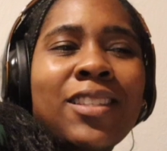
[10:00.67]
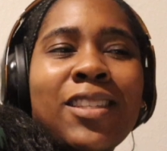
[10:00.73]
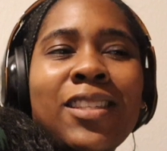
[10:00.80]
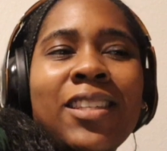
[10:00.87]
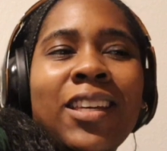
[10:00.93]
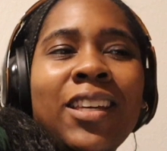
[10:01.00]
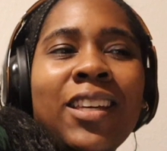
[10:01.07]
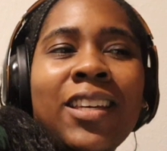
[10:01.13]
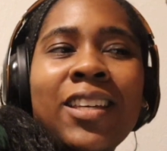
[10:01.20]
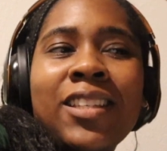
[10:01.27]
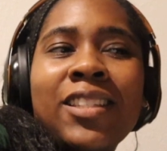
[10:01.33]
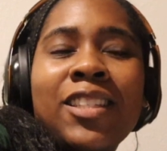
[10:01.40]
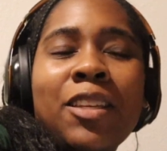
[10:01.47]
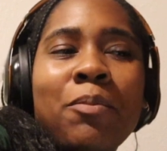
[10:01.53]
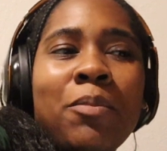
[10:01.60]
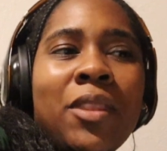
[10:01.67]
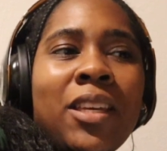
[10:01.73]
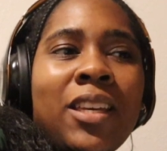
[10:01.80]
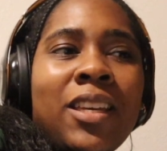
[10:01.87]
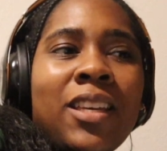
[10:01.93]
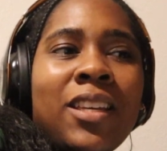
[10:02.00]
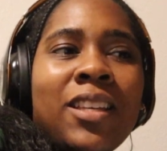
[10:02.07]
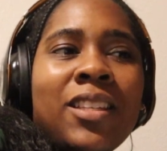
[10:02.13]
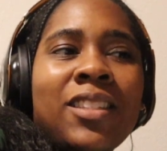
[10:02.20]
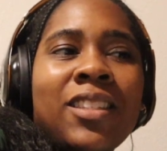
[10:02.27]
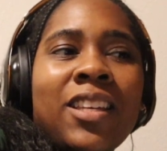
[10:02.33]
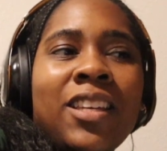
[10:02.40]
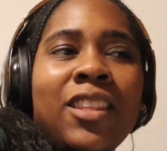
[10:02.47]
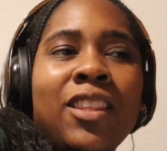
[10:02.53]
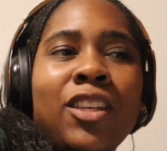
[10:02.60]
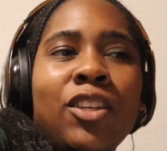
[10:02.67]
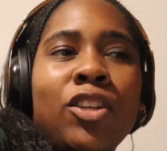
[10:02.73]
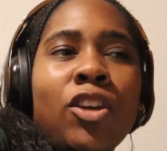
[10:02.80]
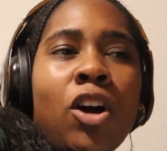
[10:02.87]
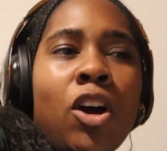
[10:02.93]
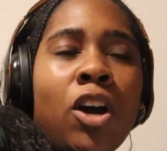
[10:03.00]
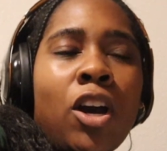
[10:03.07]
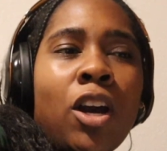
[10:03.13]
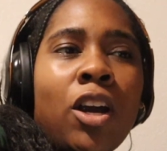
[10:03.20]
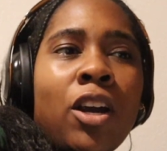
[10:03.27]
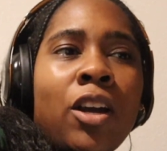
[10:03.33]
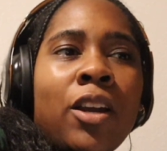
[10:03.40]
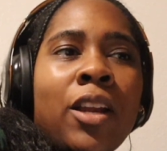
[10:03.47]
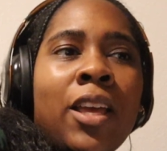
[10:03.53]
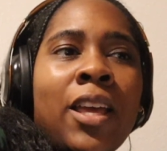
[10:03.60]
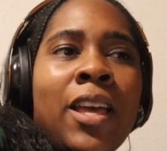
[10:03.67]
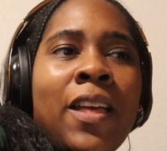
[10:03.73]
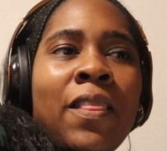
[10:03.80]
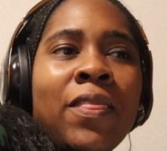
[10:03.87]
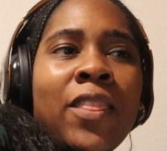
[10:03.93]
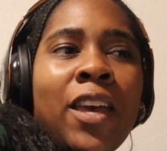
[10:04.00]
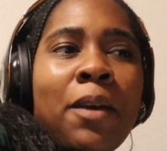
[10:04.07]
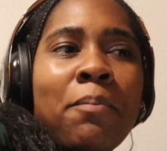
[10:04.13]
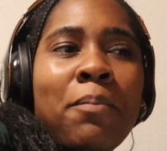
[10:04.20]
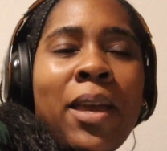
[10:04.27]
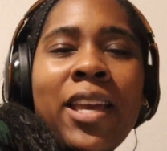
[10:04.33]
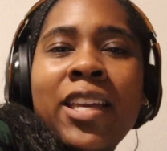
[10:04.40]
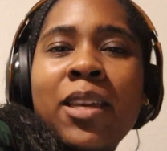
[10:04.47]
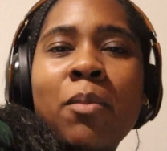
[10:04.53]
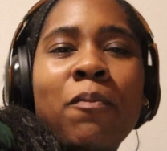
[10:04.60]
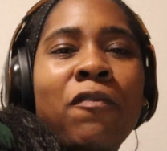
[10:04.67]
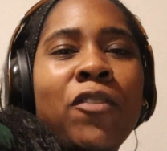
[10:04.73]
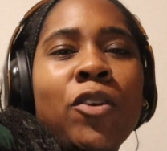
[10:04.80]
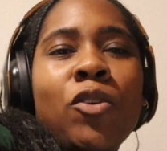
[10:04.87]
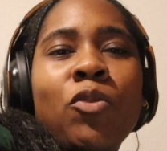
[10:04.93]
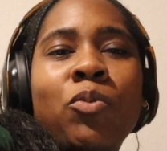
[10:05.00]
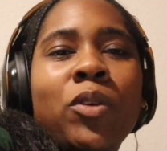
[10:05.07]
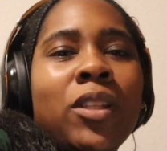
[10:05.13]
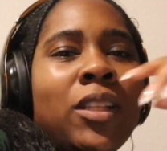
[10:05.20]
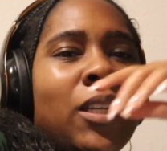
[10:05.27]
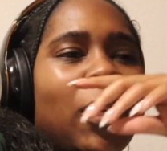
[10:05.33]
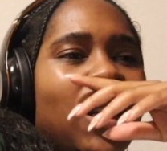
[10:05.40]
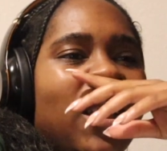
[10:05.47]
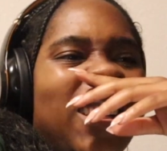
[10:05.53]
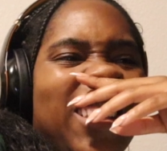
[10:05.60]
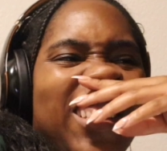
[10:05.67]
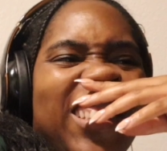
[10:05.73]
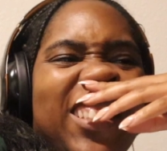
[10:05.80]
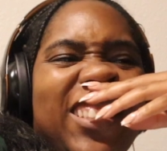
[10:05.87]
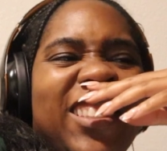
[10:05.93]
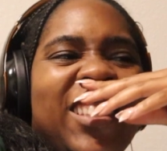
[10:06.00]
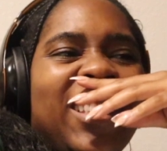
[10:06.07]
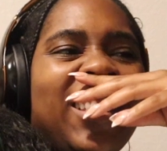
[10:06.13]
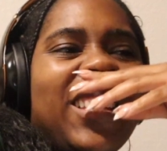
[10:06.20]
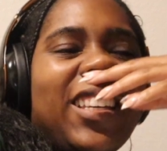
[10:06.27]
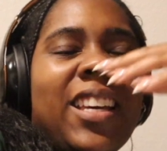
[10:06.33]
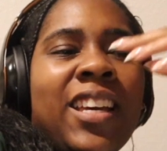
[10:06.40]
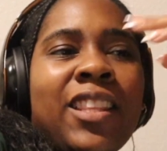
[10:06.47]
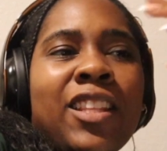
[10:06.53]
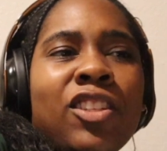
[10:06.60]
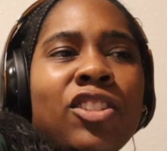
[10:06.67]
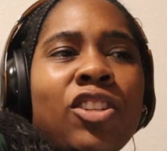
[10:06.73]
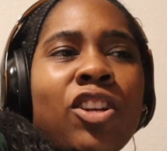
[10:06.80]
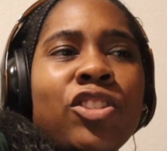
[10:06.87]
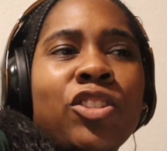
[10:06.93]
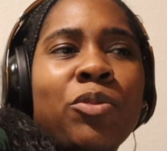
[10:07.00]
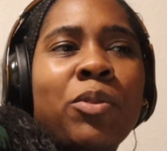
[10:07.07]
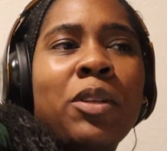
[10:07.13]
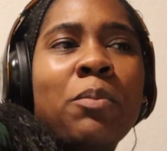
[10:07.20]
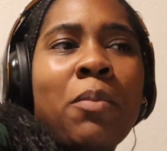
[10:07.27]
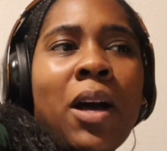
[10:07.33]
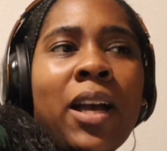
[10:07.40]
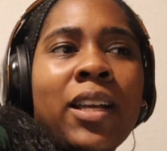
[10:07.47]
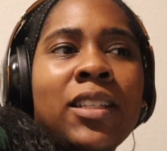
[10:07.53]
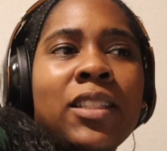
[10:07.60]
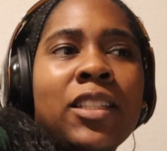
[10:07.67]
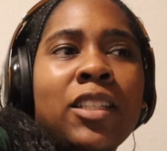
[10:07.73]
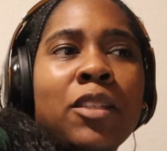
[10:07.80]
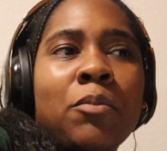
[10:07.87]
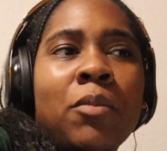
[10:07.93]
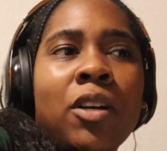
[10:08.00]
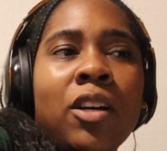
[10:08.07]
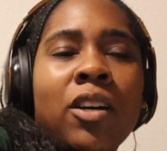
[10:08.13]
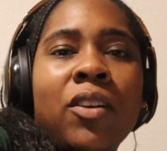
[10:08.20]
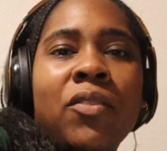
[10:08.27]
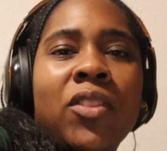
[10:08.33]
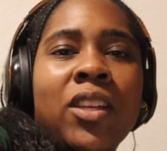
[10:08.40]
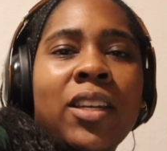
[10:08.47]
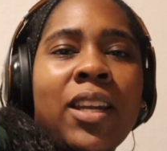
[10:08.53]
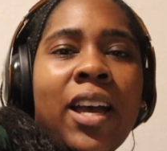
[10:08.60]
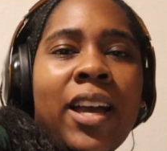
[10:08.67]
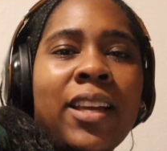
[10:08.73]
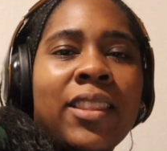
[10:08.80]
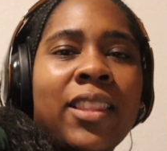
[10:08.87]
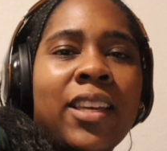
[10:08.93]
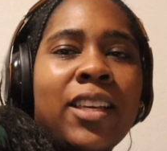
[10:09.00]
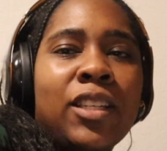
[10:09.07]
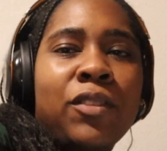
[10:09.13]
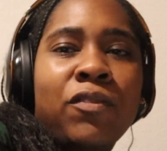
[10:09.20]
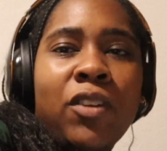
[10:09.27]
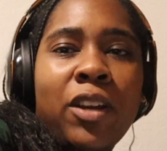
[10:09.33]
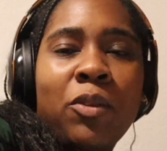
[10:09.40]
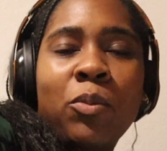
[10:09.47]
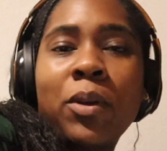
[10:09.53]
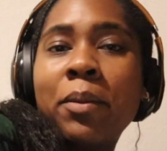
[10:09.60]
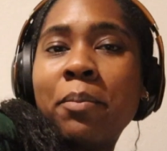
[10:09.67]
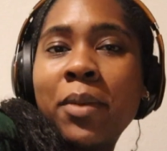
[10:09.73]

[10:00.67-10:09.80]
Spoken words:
seeing some things in the yard that make him feel really uneasy and then start to remind him of the night that his friend went